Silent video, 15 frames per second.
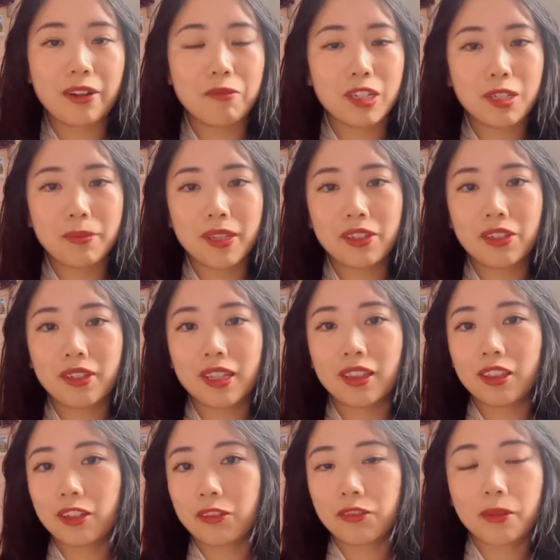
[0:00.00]
which means you can
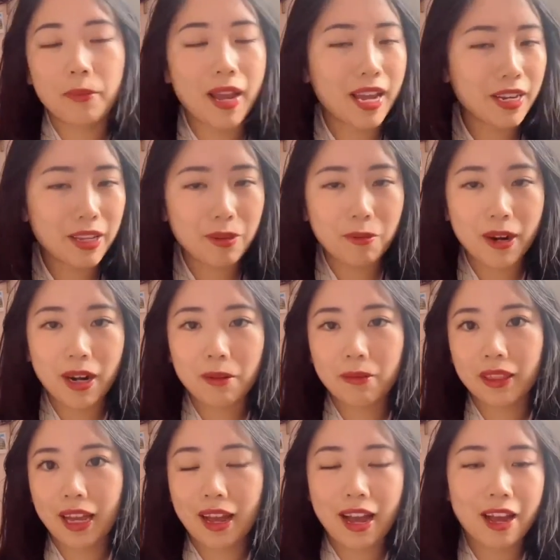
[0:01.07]
learn from anywhere
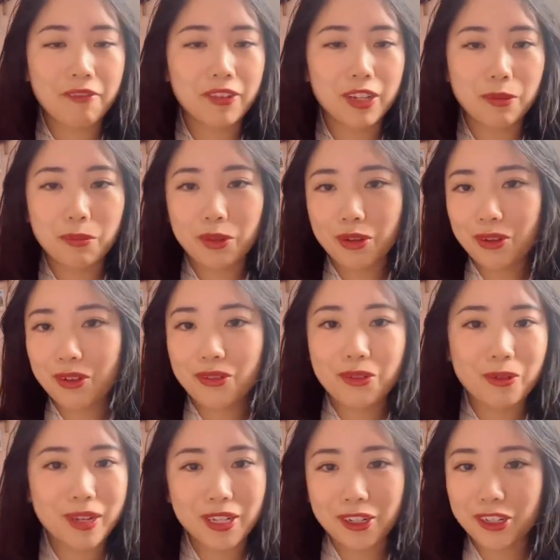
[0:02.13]
without having to move,
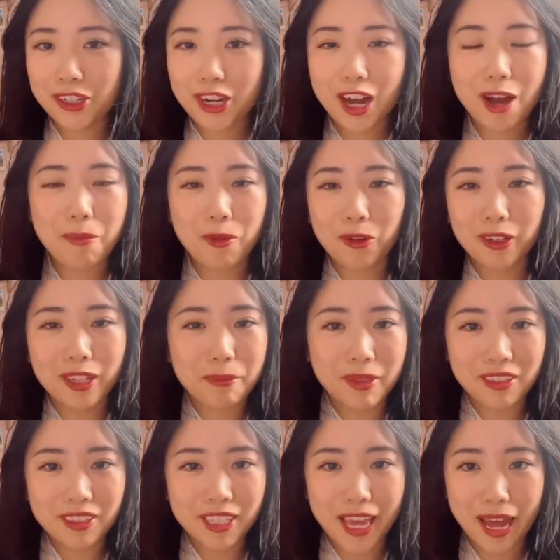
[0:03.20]
quit your job, or
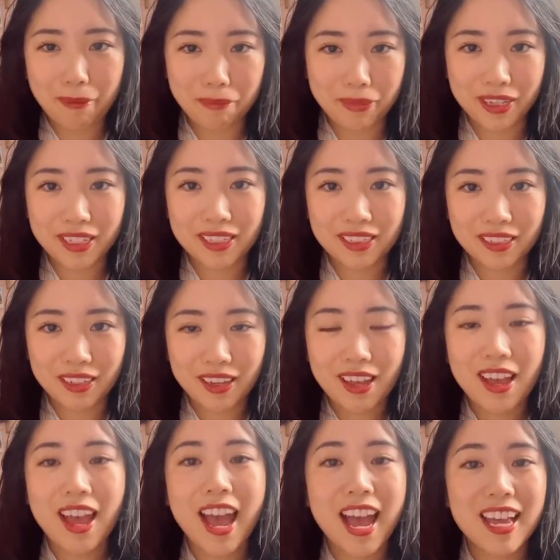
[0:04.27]
commute to campus.
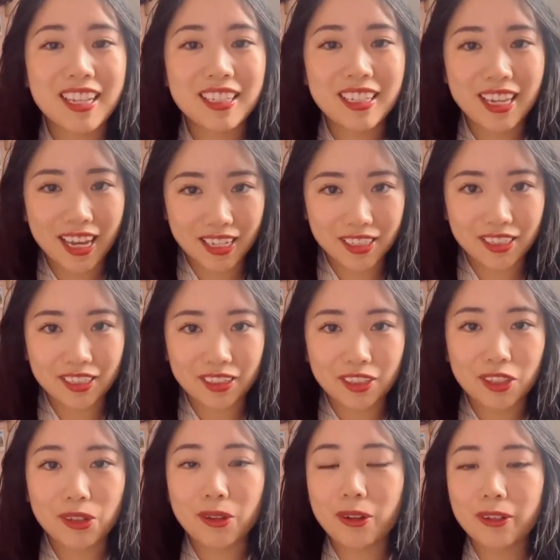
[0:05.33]
And yes,
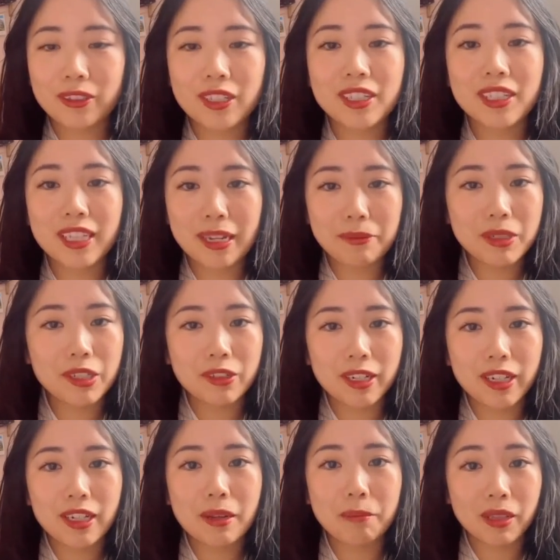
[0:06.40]
you'll earn the same degree,
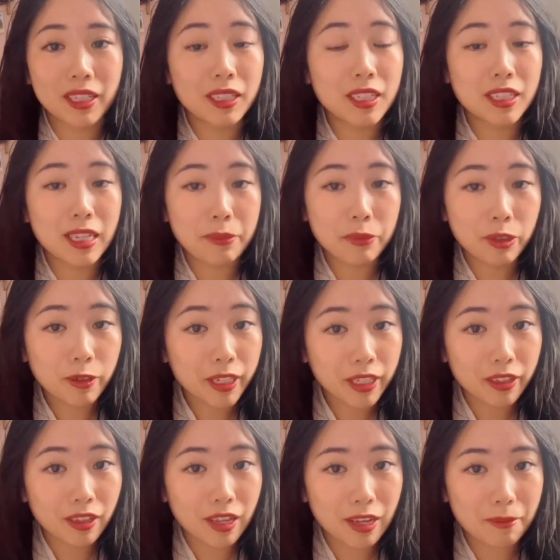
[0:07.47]
complete the same
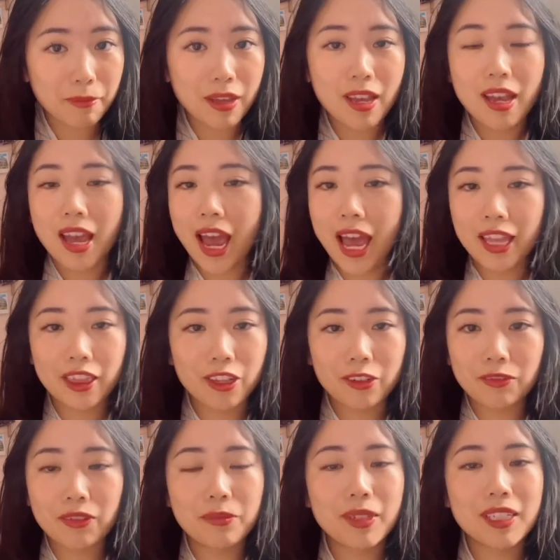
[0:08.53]
curriculum, and learn
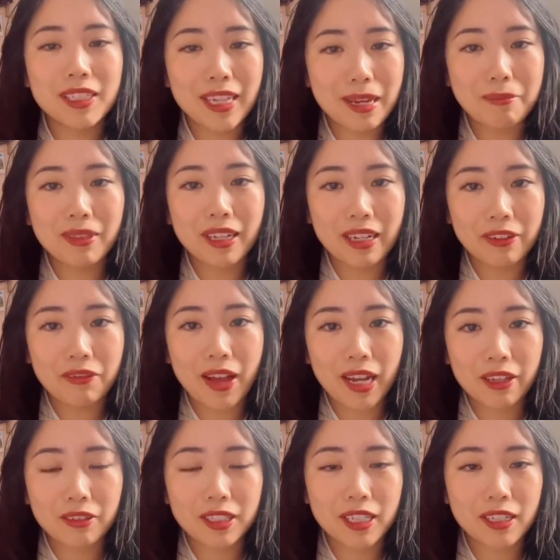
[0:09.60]
from the same leading
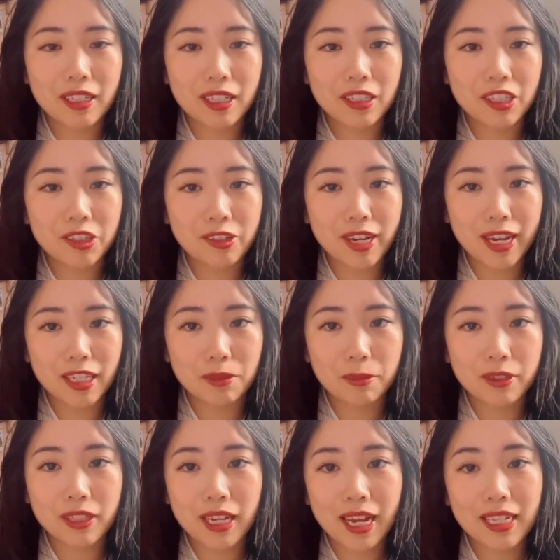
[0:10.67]
faculty and industry
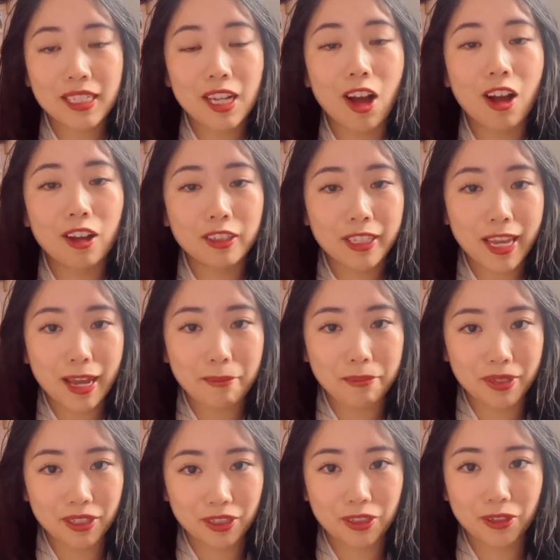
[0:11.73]
experts as
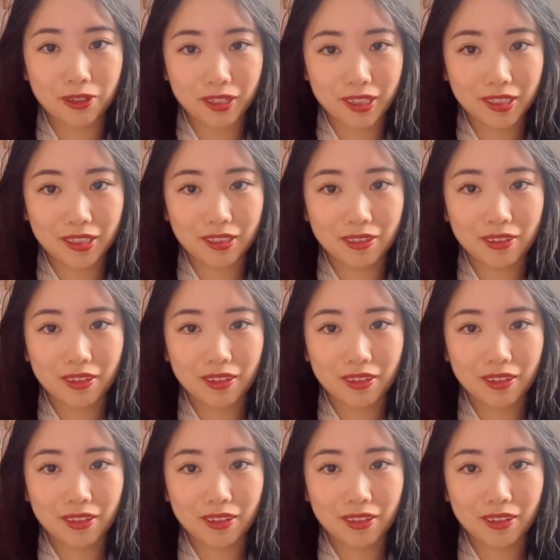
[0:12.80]
on-campus students.